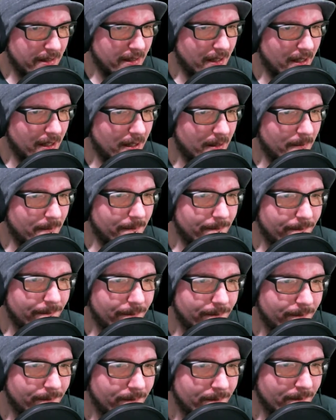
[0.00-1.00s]

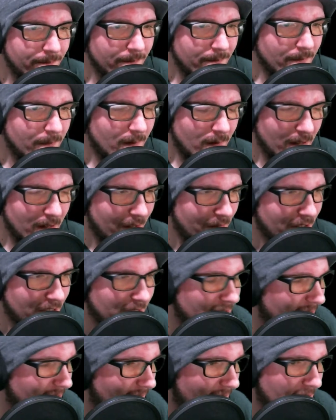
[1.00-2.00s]
We have
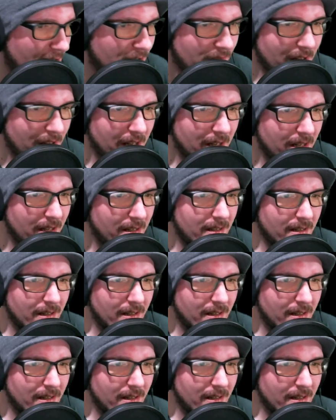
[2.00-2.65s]
exaggerated